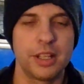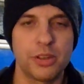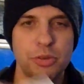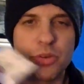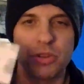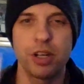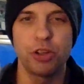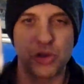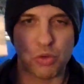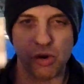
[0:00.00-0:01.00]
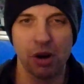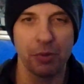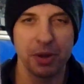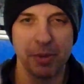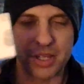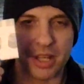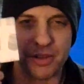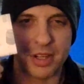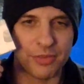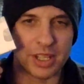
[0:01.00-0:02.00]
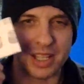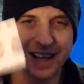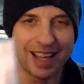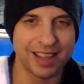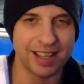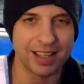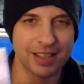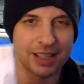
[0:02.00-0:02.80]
Those goes in a drawer with a bunch of other stuff that's like this.